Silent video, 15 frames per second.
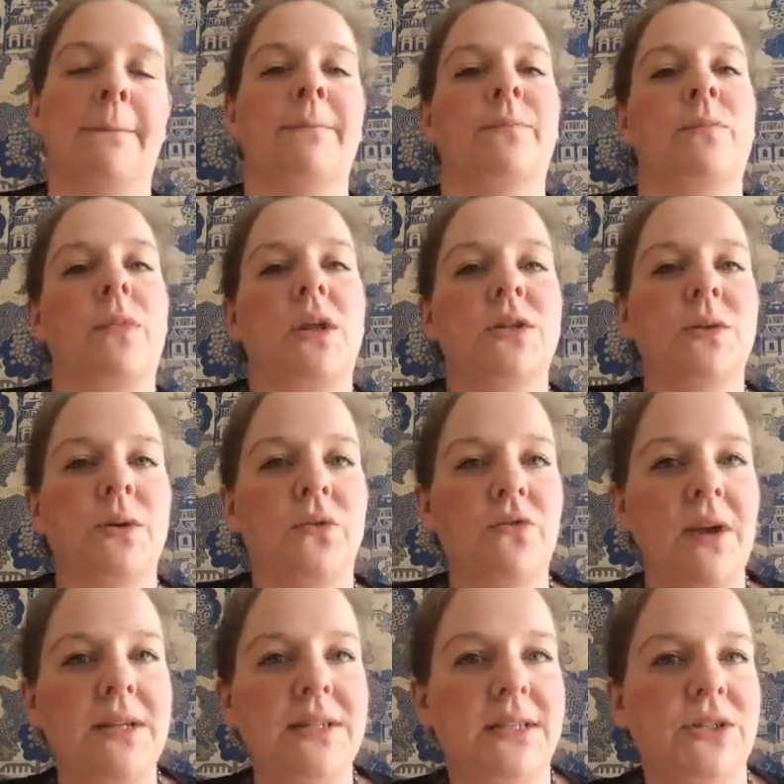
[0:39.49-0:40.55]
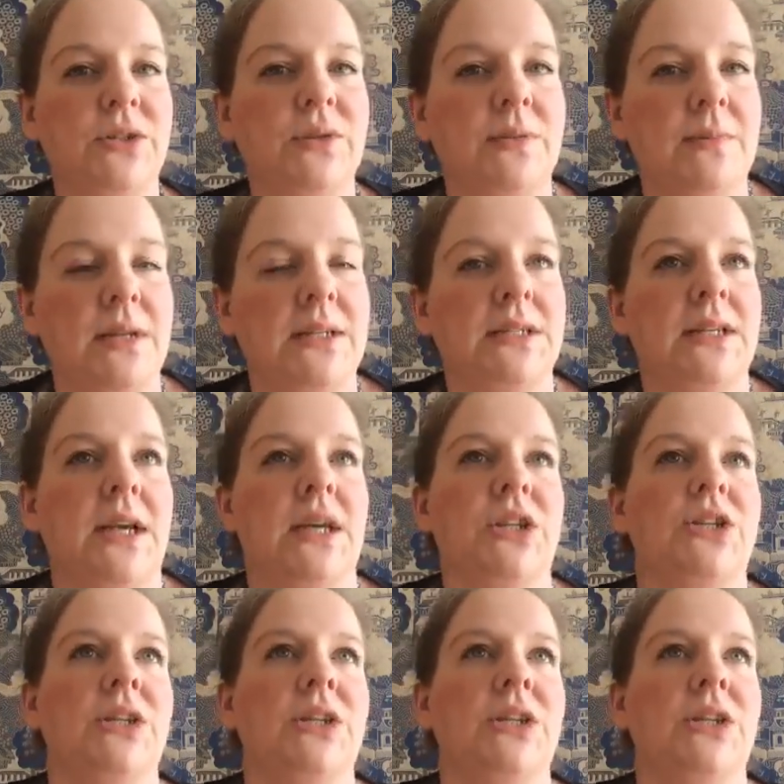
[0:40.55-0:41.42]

do a gratitude meditation,